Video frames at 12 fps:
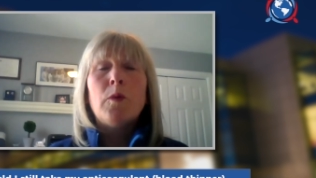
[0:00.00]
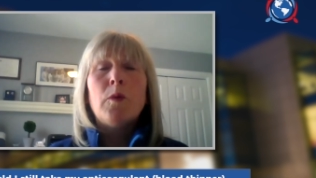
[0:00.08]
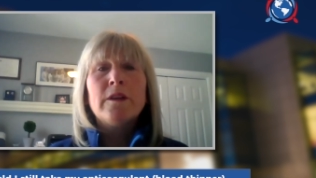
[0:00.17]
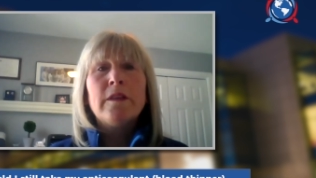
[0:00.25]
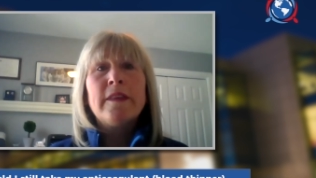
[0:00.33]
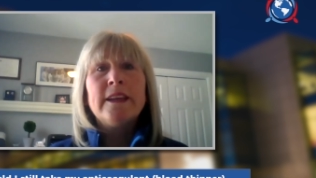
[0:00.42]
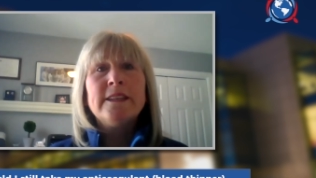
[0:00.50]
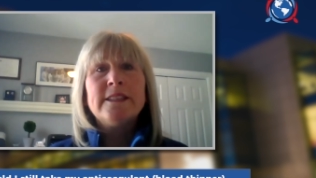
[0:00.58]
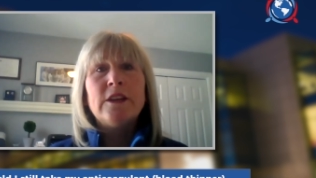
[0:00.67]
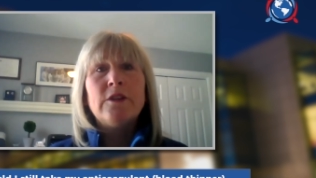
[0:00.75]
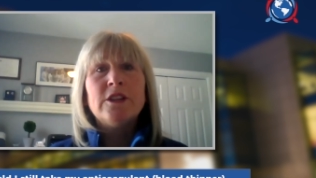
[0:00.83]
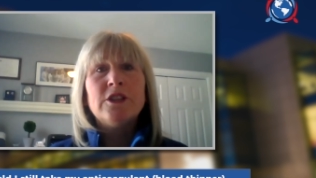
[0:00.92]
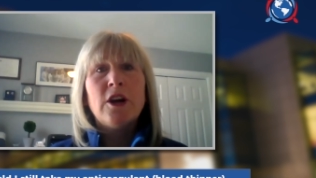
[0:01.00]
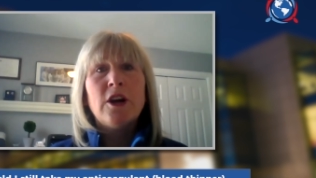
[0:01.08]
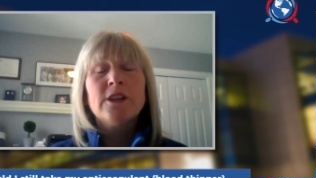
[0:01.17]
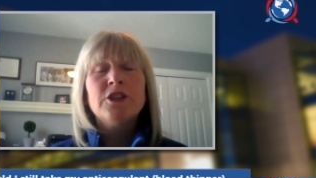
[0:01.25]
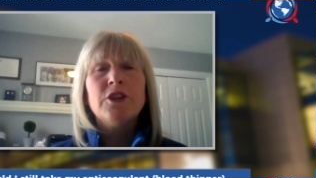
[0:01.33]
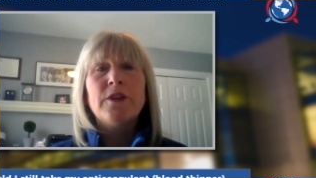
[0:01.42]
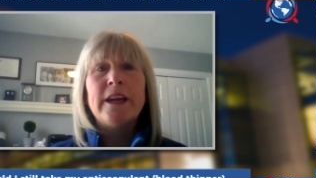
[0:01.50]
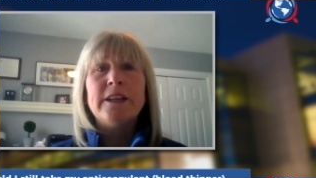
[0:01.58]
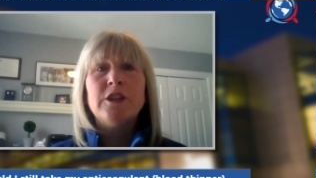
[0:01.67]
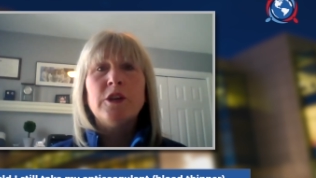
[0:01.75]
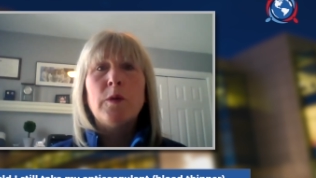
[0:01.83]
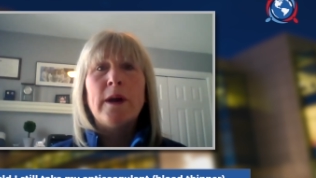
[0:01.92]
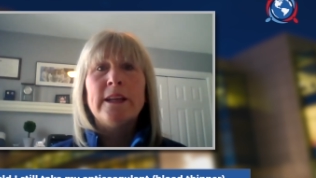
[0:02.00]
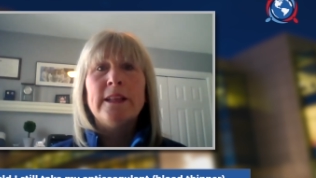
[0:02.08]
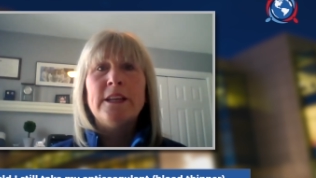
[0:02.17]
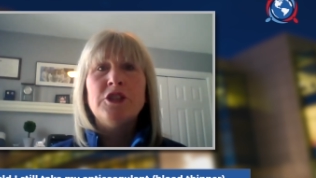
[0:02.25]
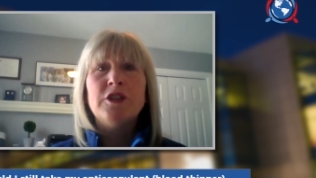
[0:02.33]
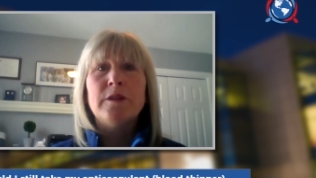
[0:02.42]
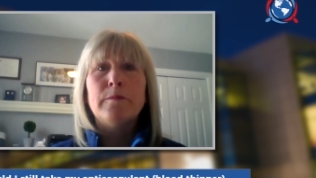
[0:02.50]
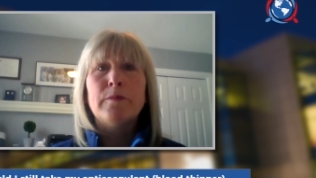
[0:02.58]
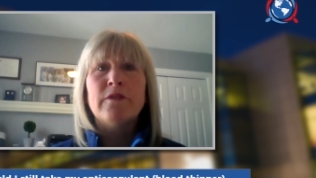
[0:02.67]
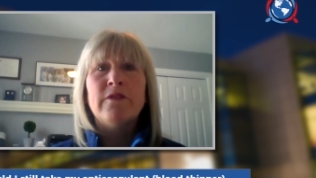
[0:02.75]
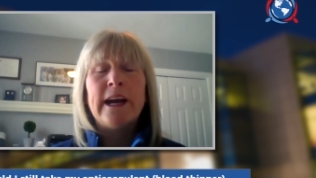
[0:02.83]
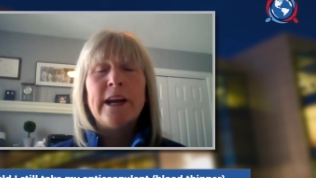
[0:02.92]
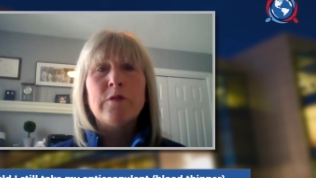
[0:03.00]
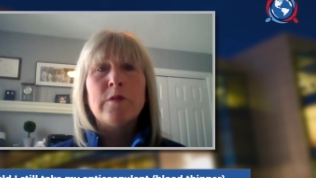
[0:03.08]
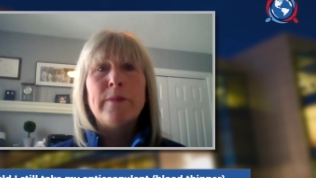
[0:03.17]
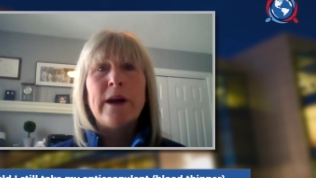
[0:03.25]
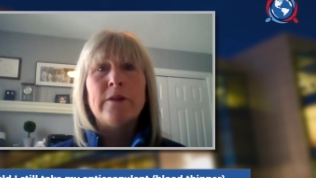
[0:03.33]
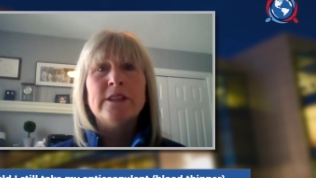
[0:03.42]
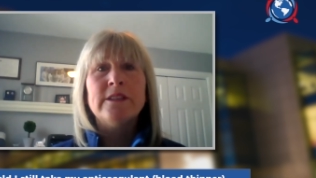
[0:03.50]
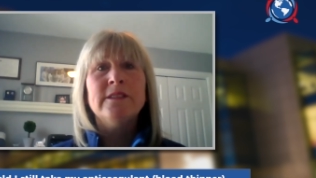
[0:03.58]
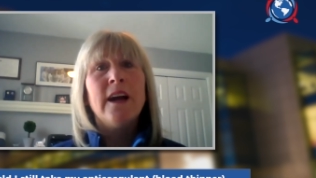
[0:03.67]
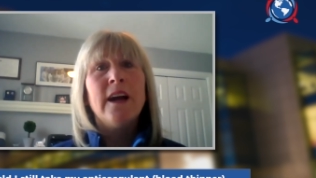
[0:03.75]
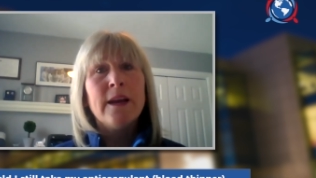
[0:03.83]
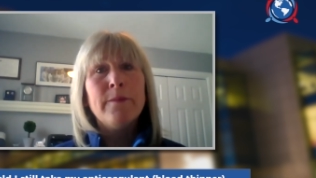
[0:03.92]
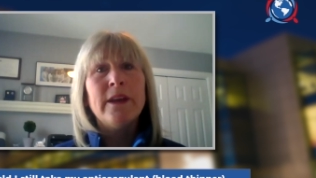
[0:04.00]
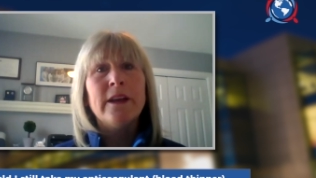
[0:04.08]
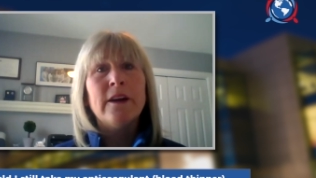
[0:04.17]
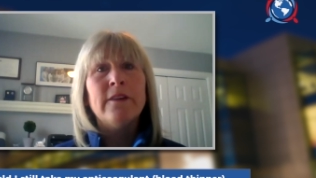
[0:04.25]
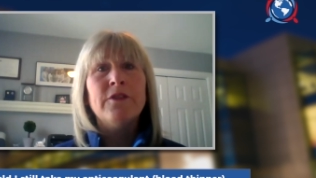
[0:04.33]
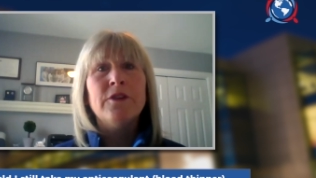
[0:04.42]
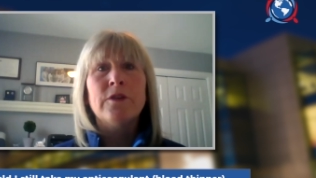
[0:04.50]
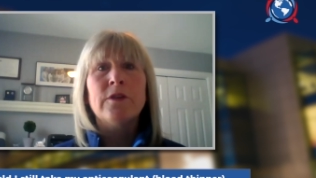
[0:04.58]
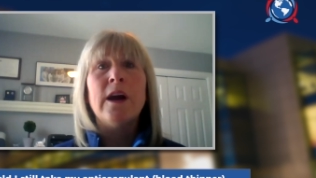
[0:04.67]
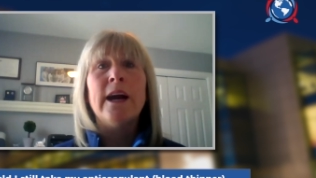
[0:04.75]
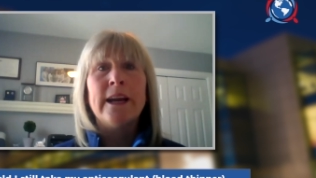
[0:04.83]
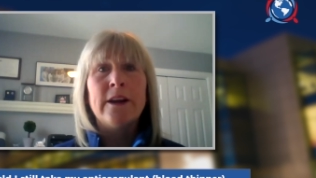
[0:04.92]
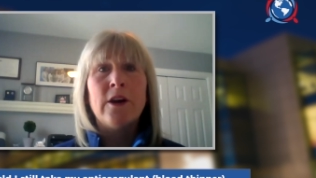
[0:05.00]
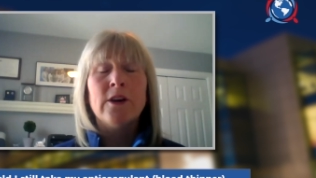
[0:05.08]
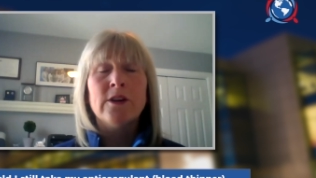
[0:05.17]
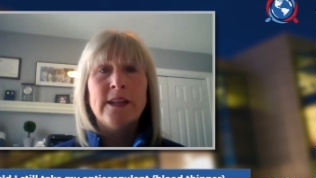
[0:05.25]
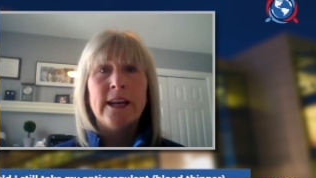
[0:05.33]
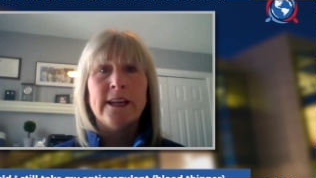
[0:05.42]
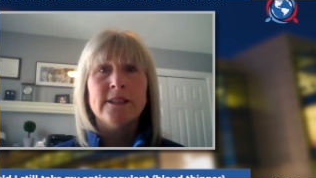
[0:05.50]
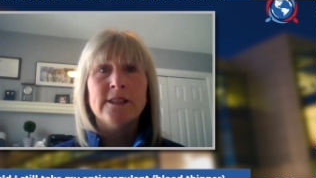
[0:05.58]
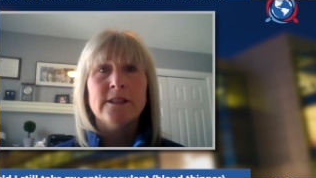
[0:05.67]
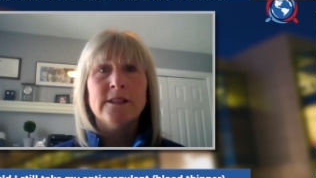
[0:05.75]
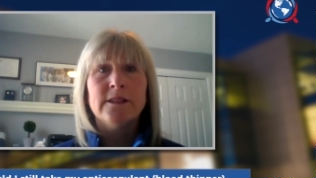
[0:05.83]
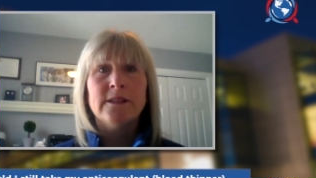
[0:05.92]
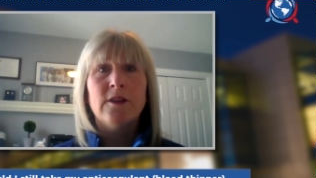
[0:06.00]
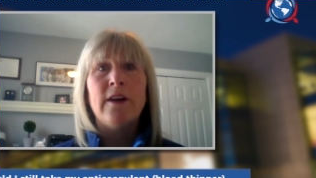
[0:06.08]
One of the things that you can talk to your anticoagulation provider about is timing of your INR tests.